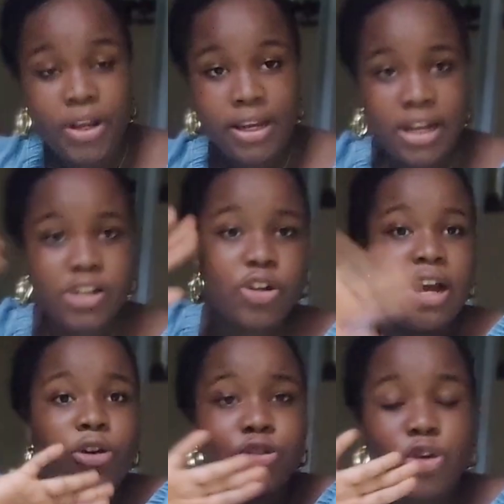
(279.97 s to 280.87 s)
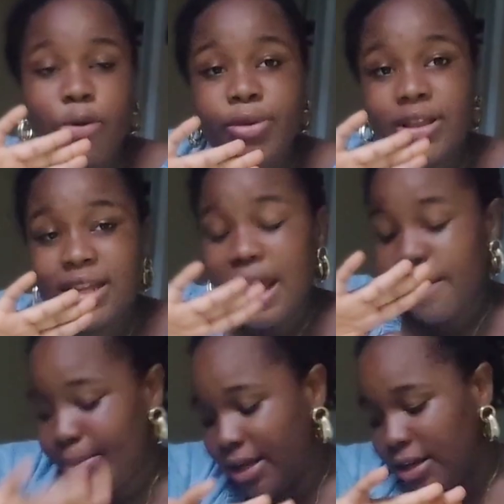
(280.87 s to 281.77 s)
Yes, you can come with
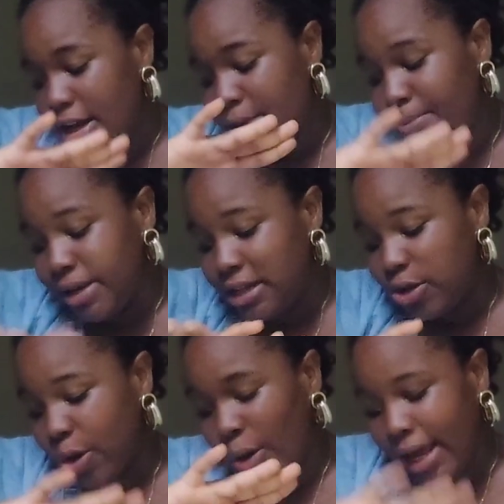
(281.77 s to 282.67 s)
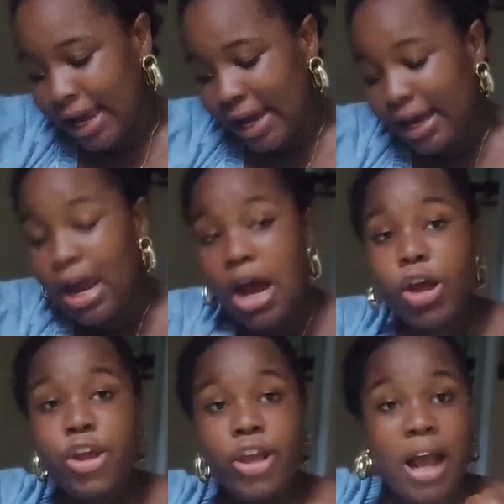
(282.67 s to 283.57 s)
either meat or egg.
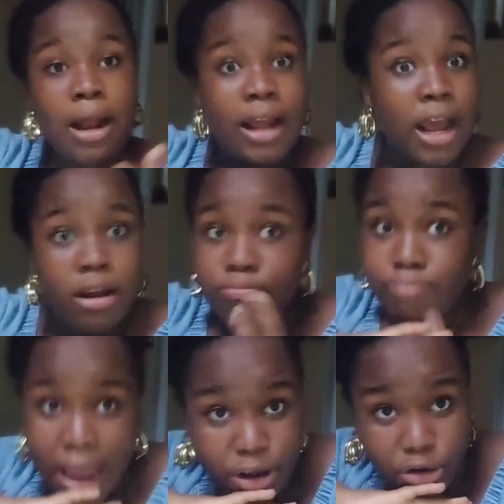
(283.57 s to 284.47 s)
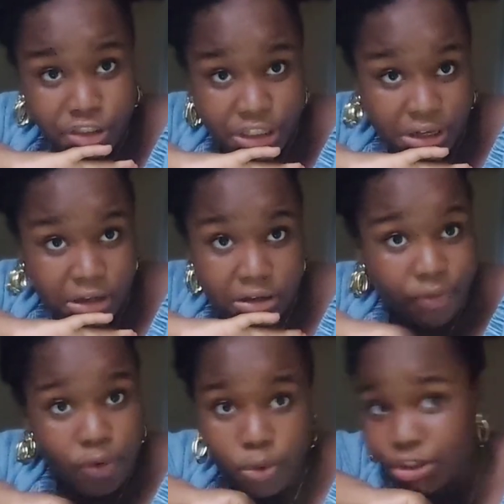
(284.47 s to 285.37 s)
You can buy your chicken if
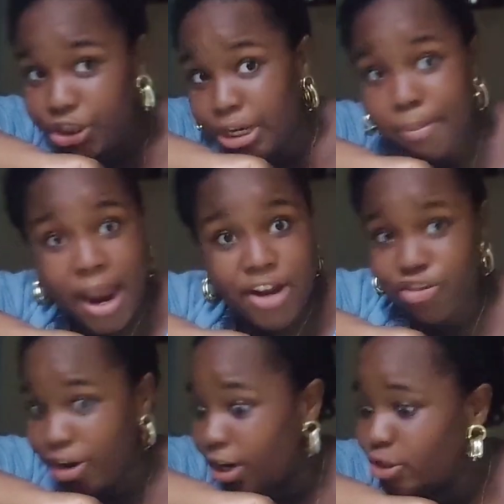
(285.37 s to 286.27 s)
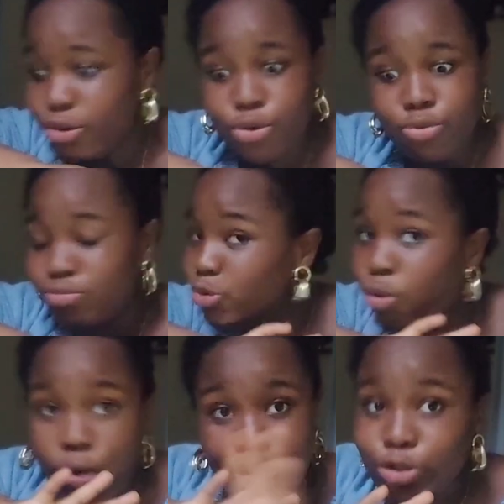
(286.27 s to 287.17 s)
you want chicken, buy drinks, you know, do
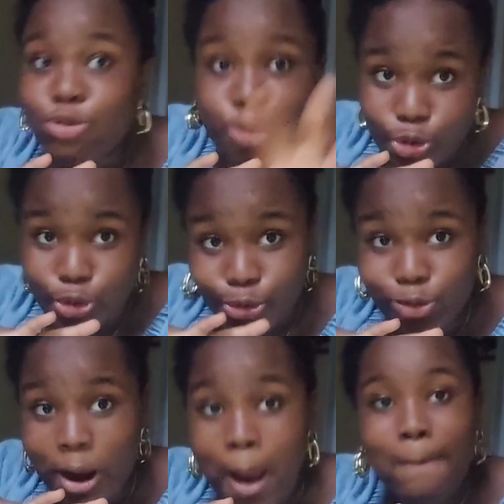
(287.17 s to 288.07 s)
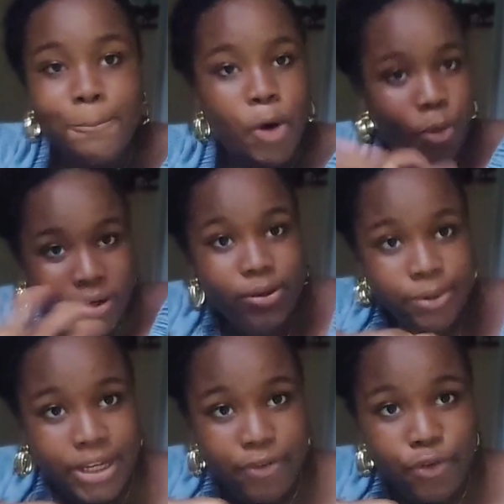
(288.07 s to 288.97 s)
what do you, but what it will
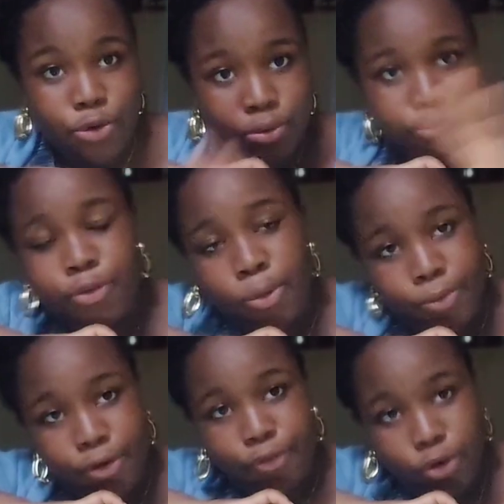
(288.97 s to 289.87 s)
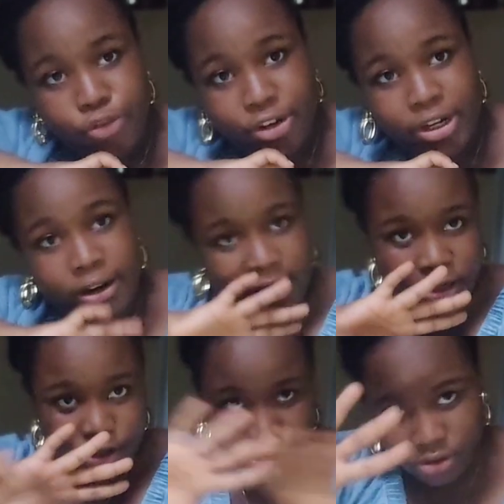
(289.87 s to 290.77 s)
give you for your 400 naira
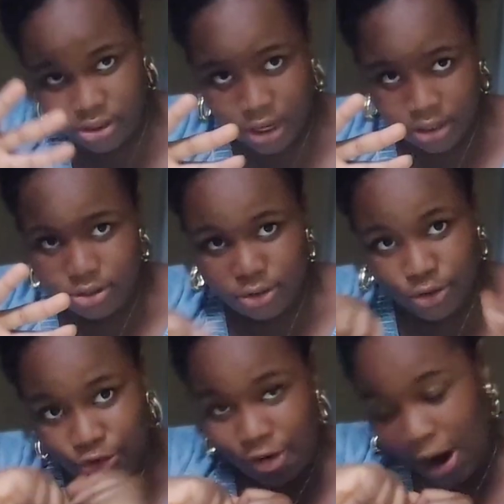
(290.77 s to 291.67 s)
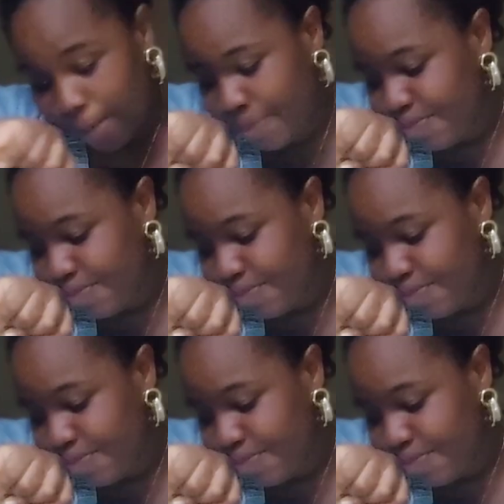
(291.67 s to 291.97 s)
just school grab.